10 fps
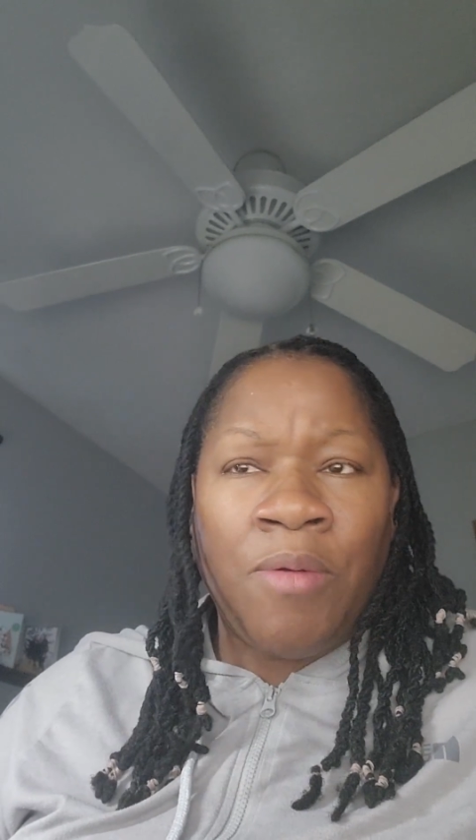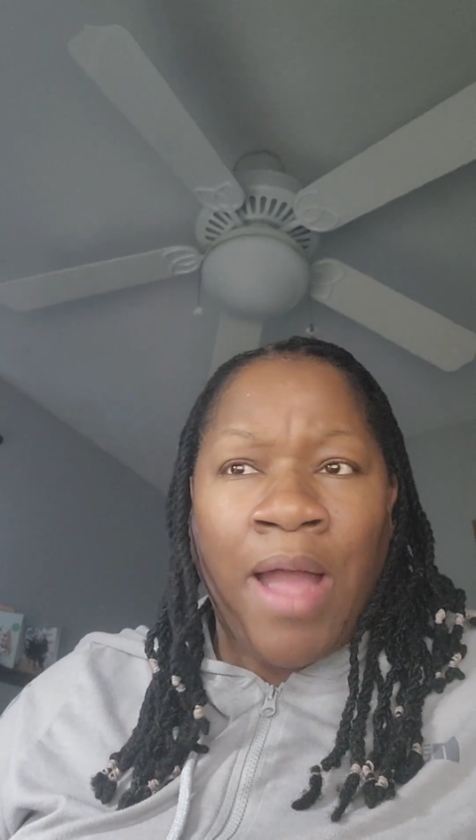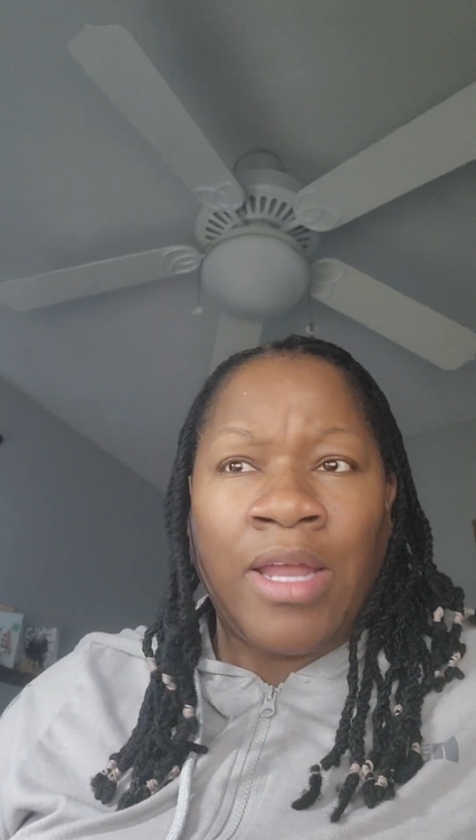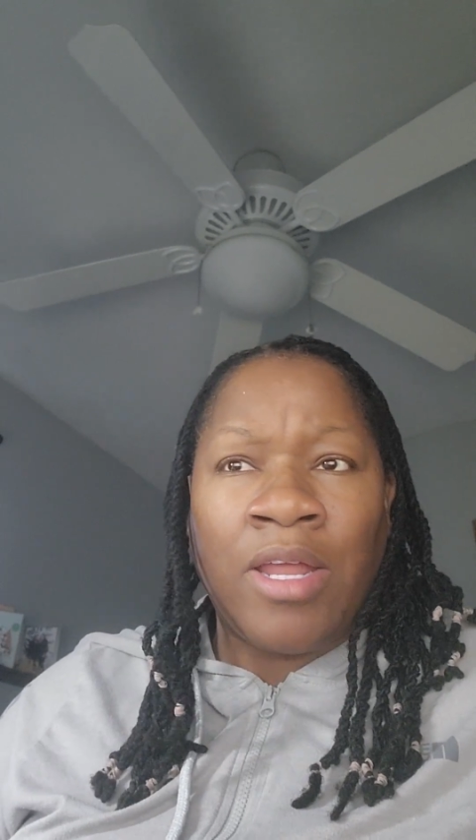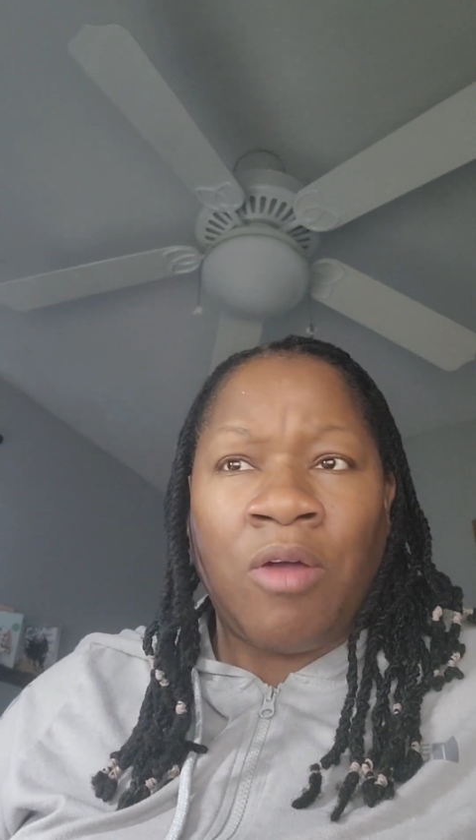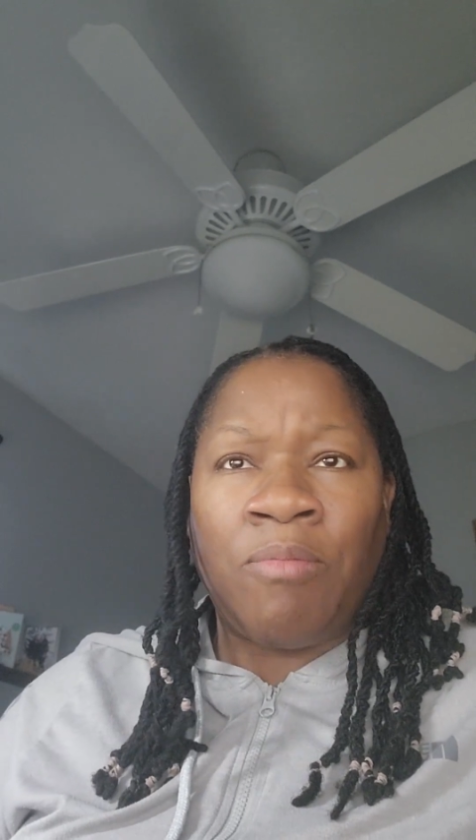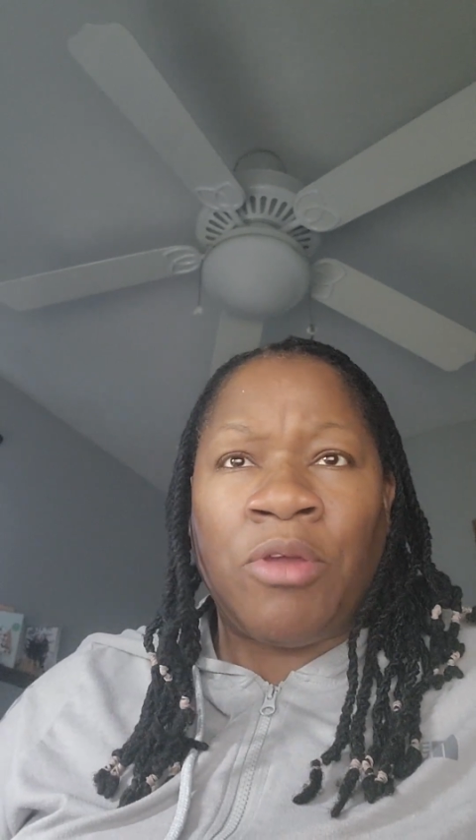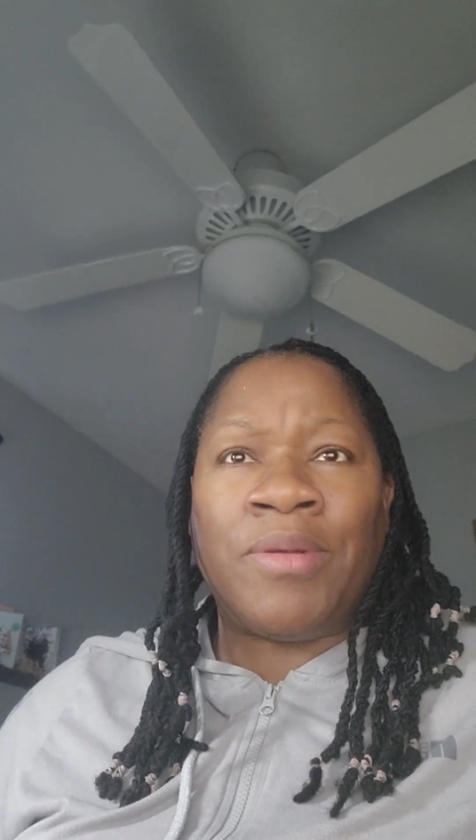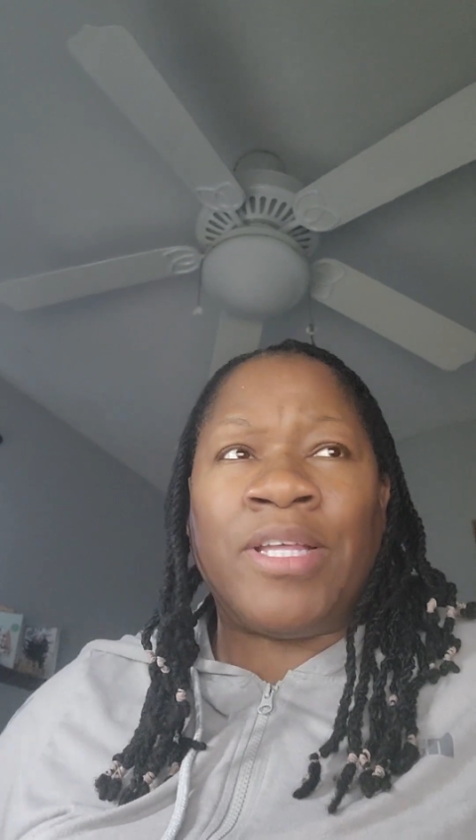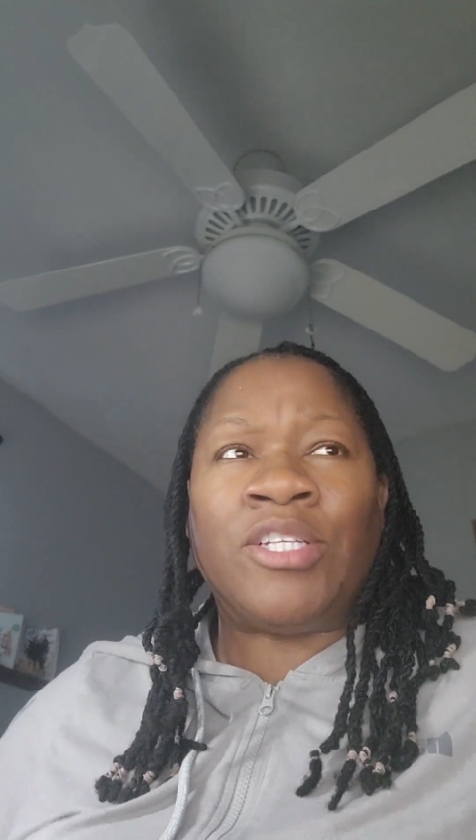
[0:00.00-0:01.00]
I can help
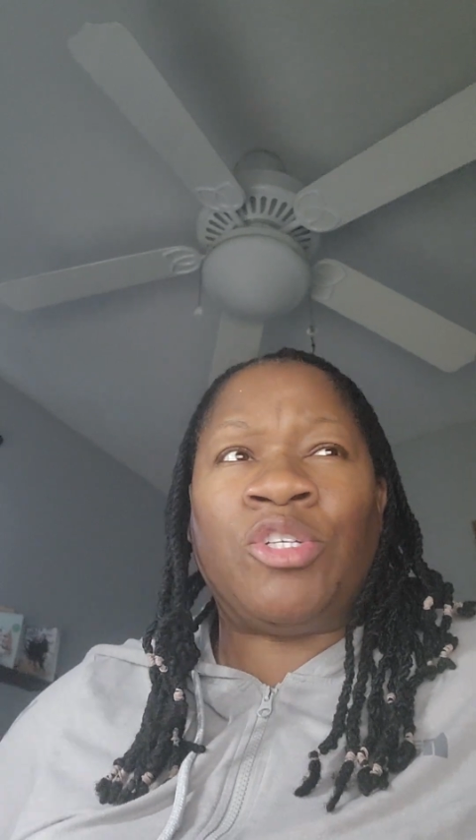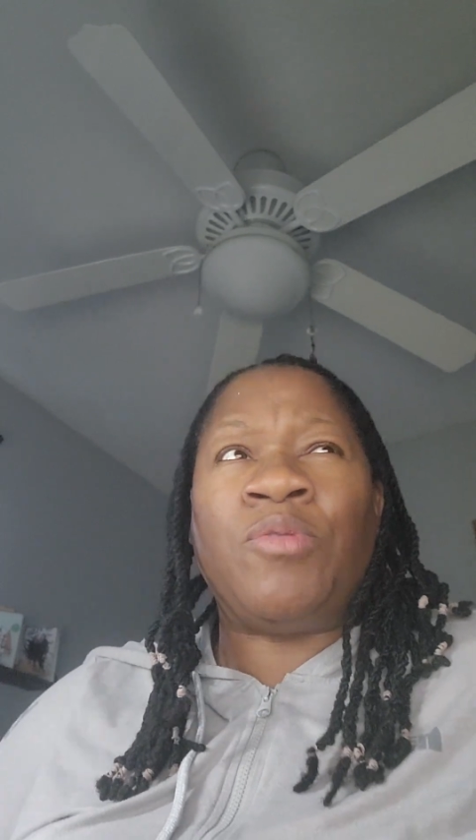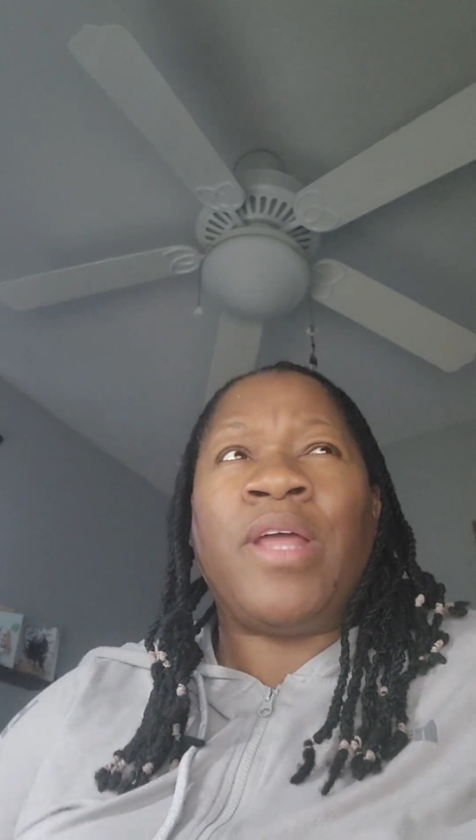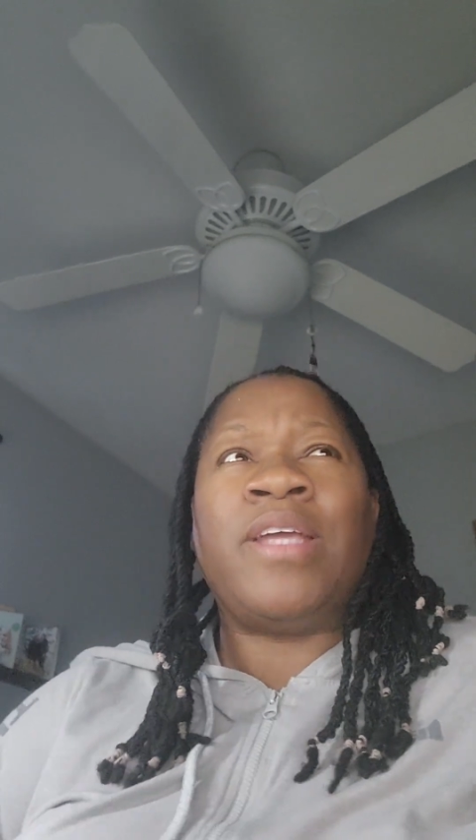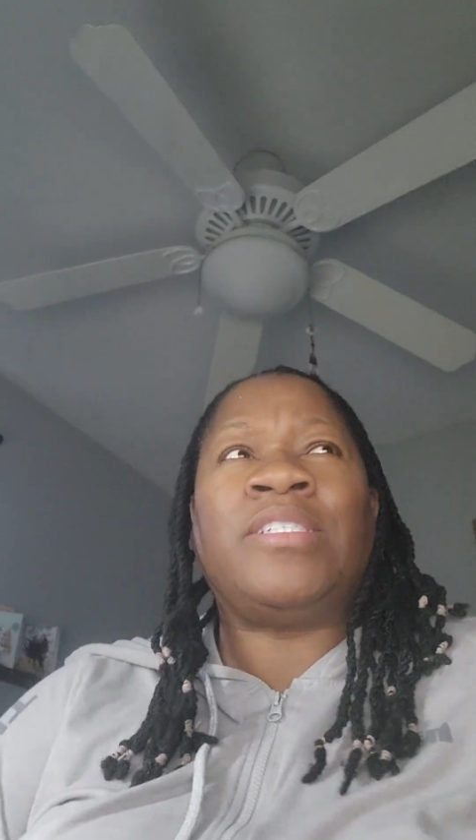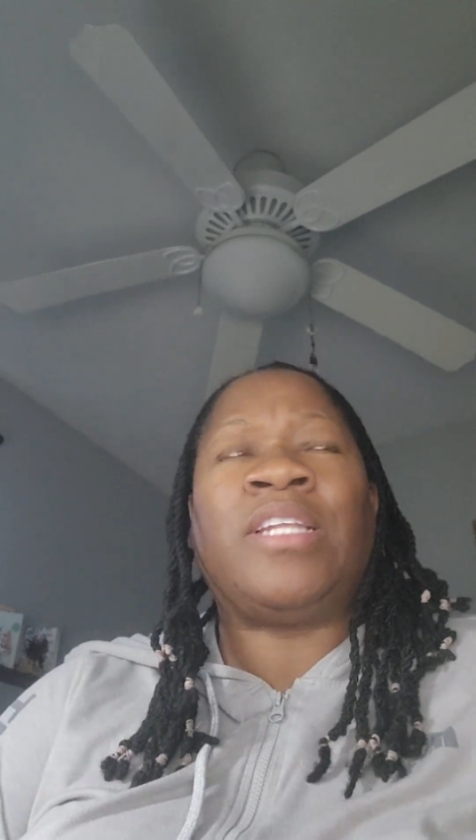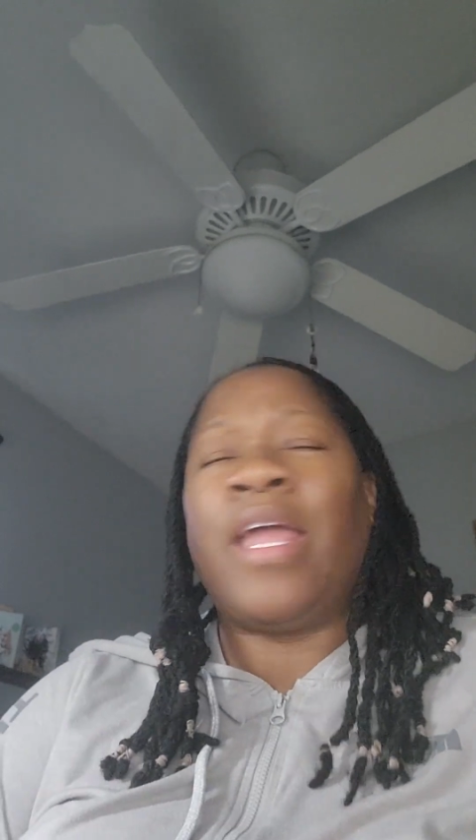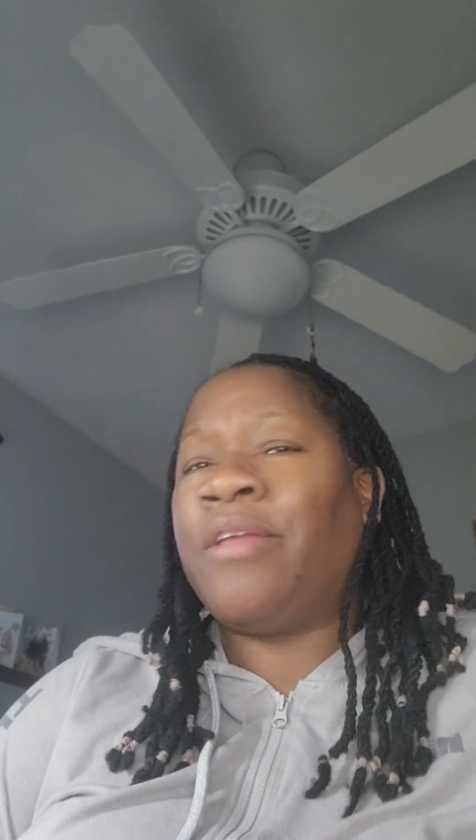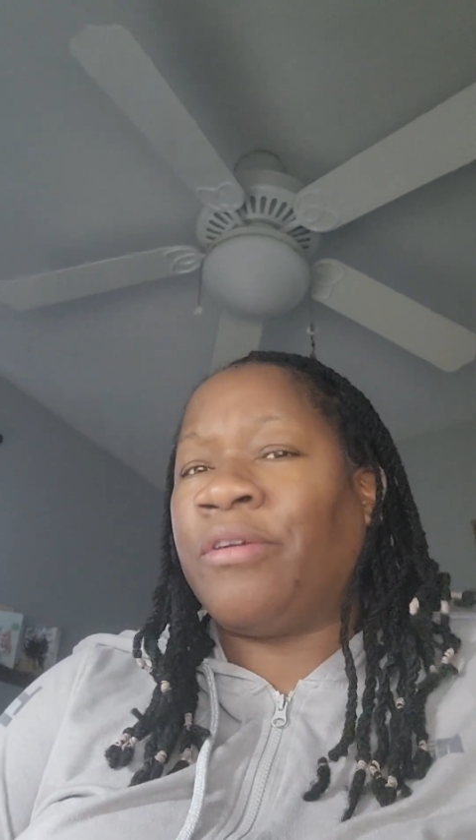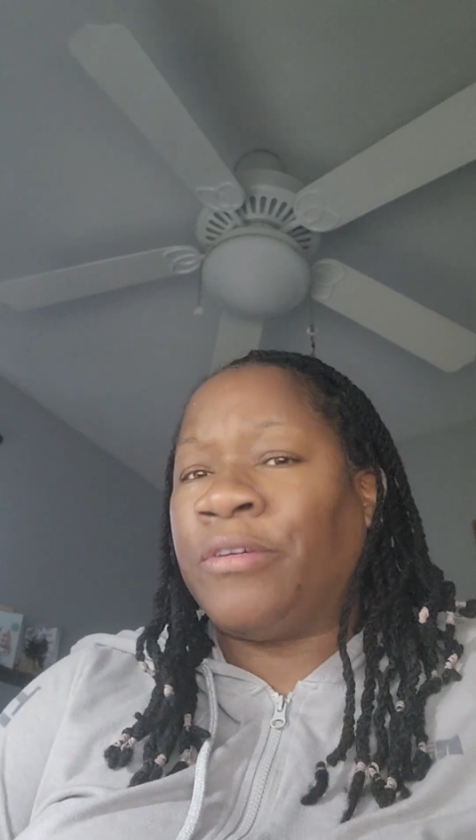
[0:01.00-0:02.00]
you. And then 2 days
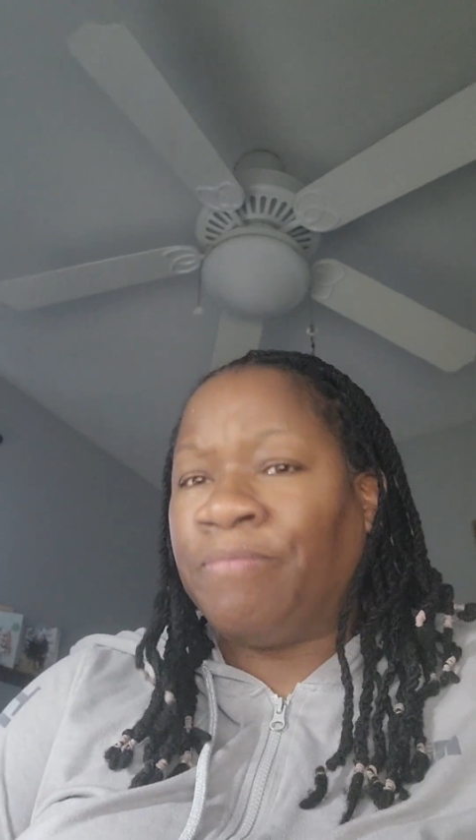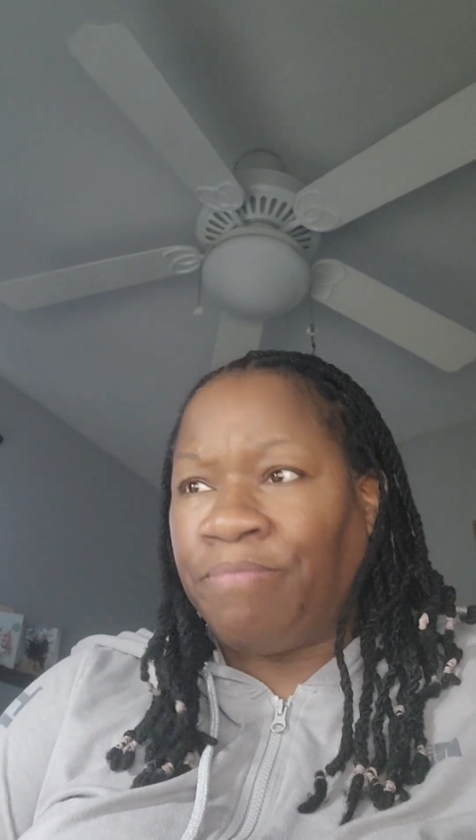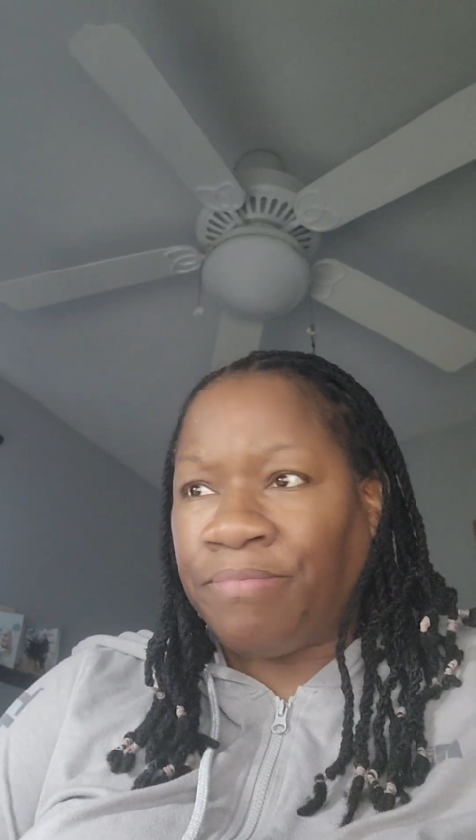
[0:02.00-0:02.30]
later,